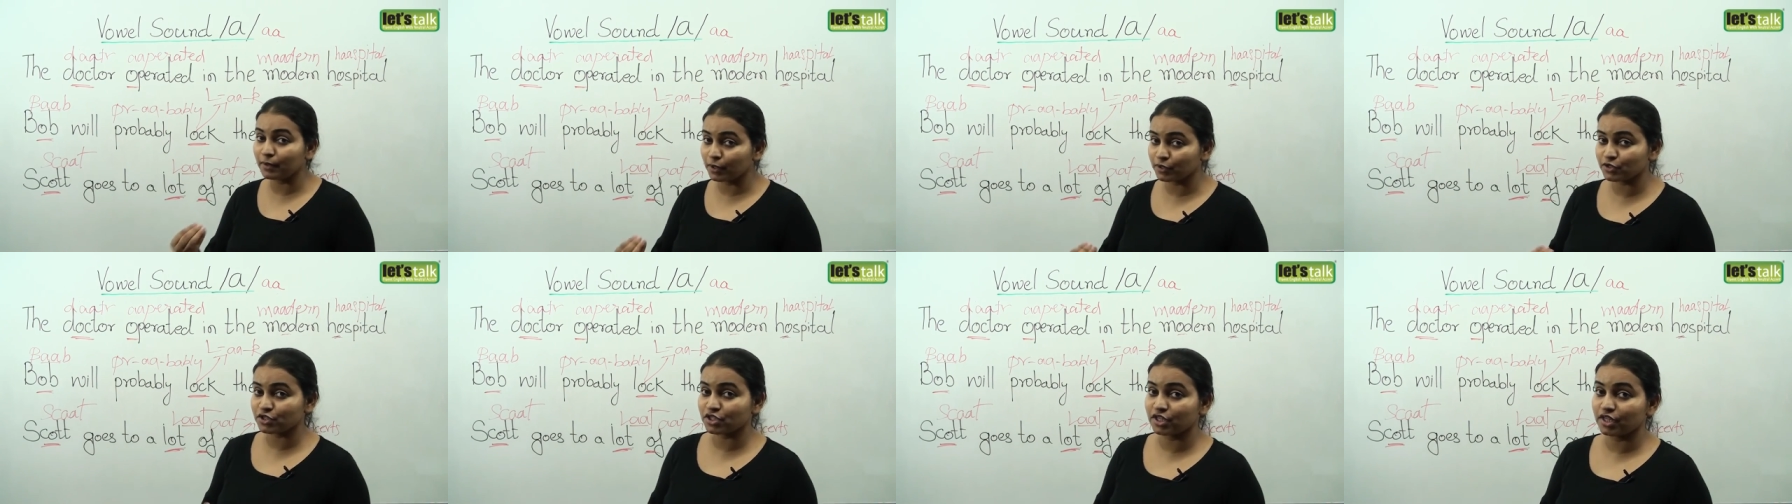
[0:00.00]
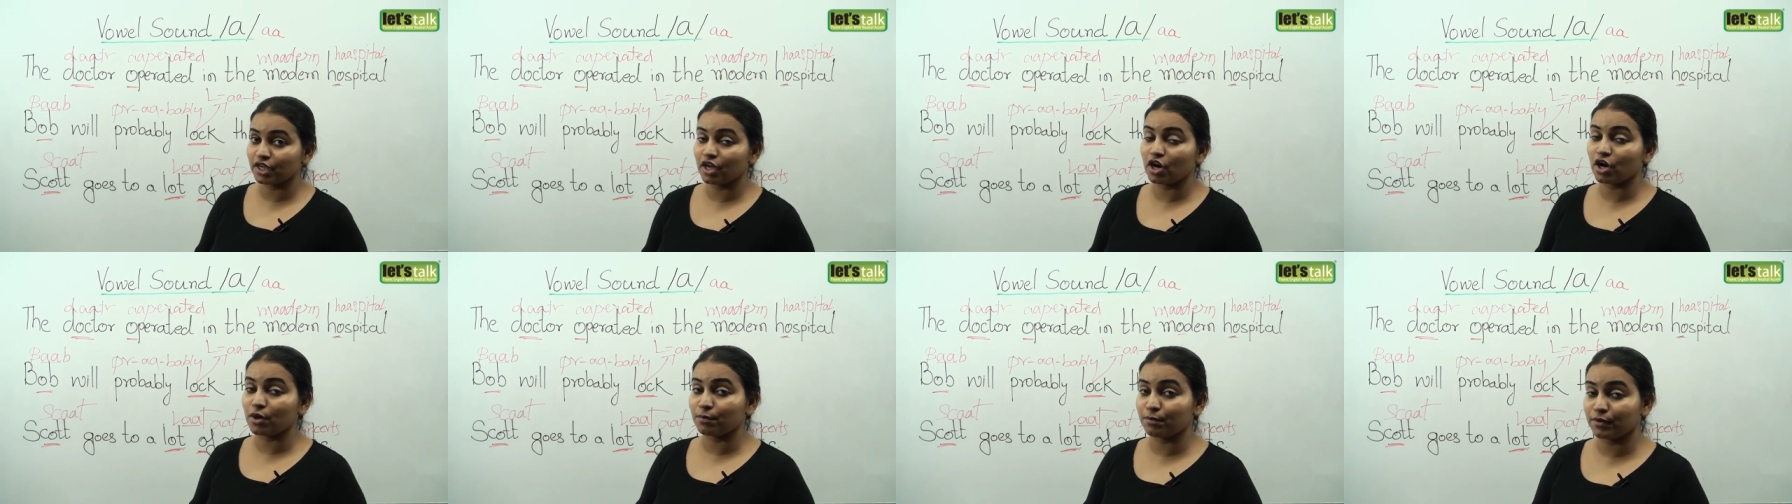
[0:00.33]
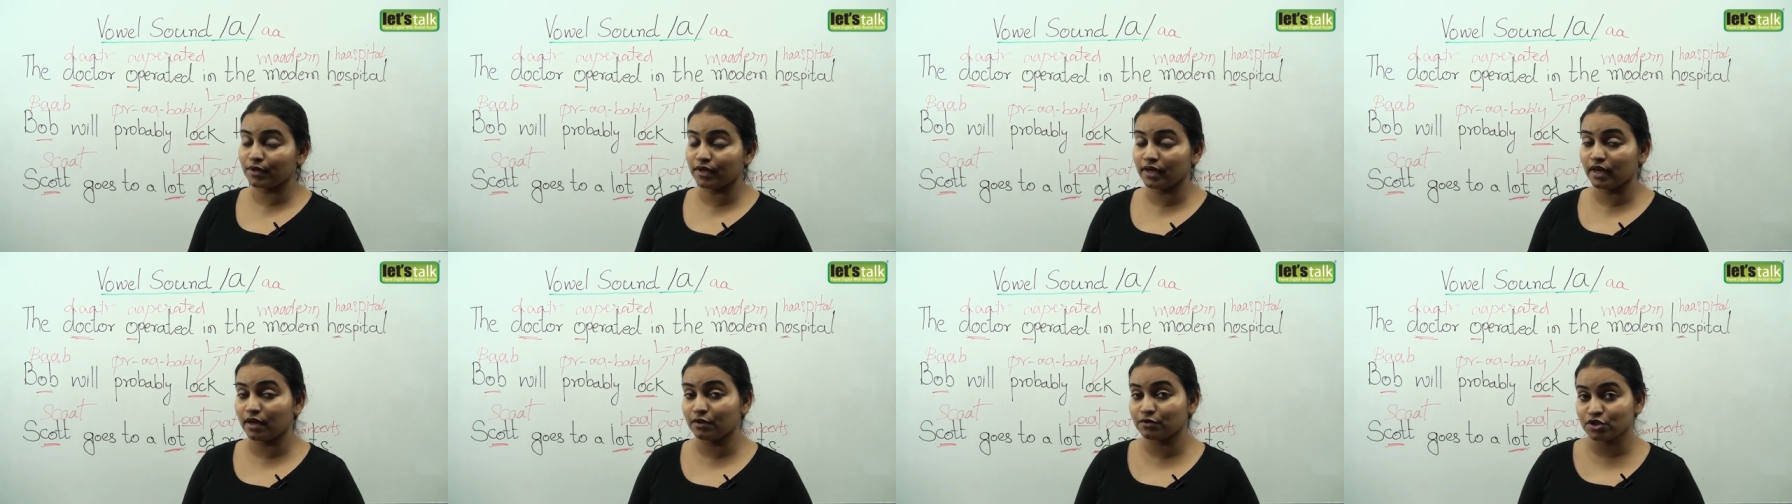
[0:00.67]
mostly are
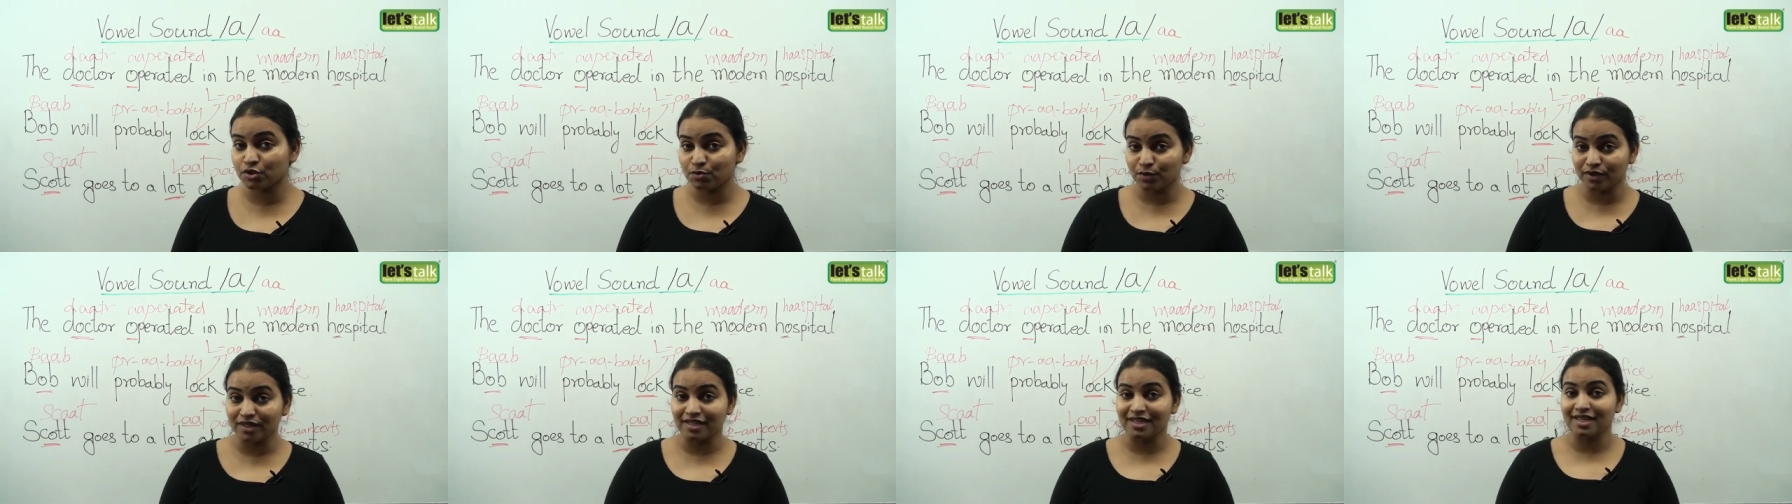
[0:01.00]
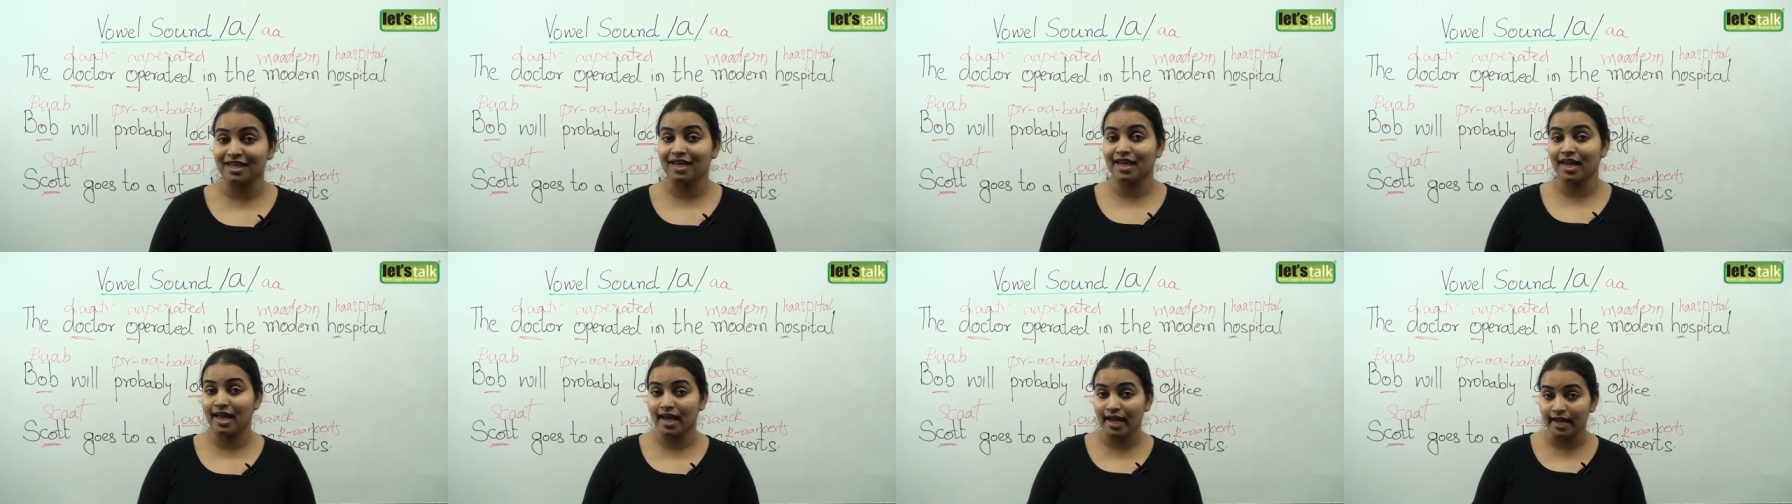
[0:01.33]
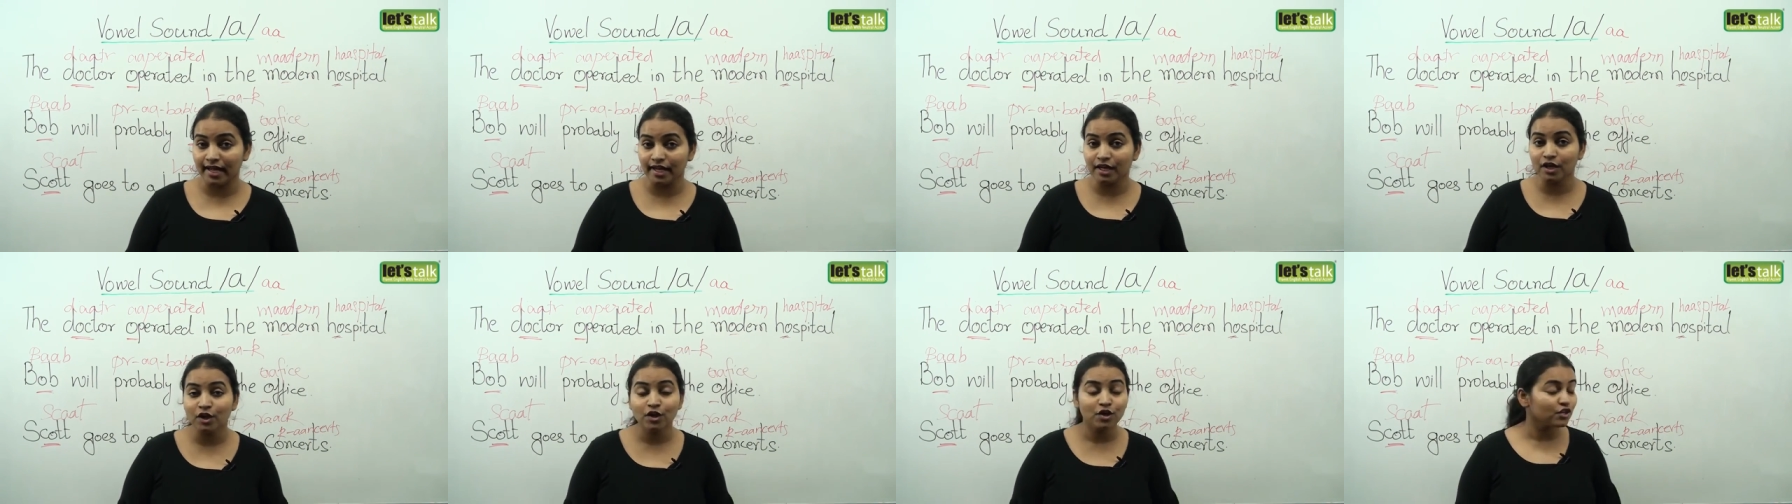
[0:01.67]
pronounced with a
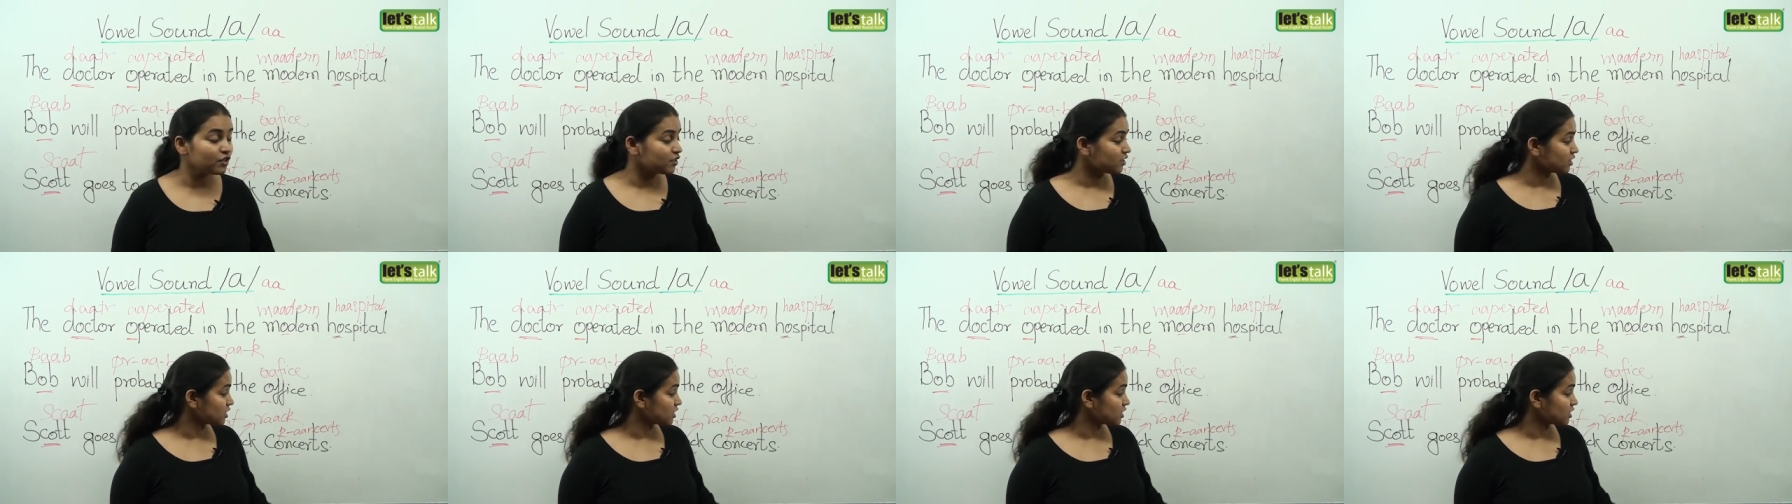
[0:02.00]
K.